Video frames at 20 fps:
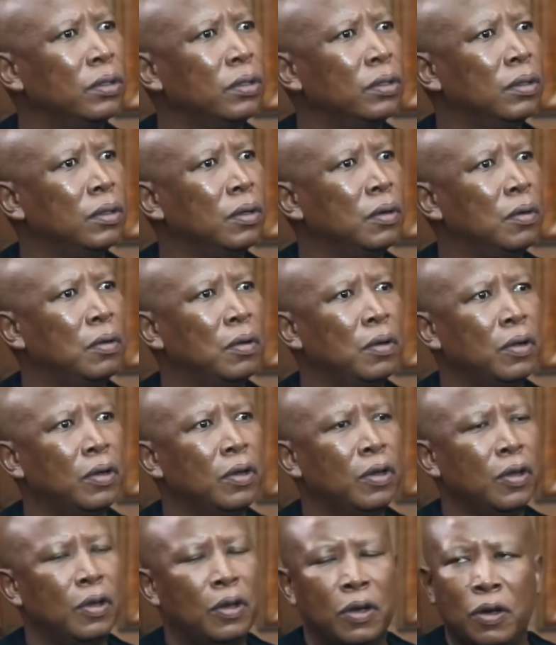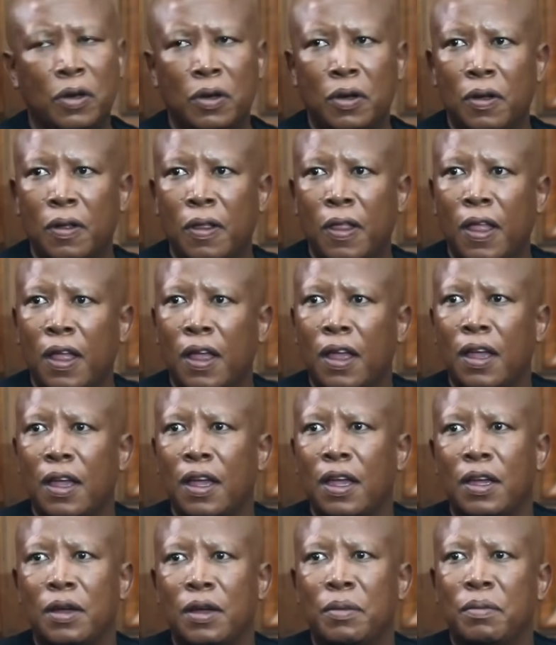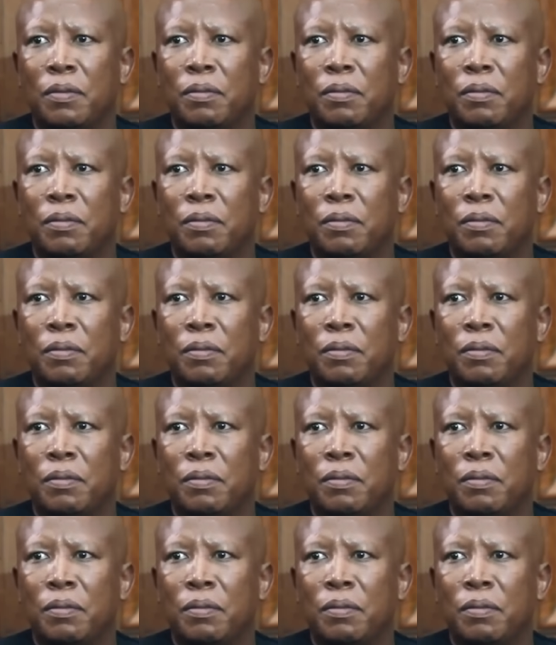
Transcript: Is it a song sung by the EFF?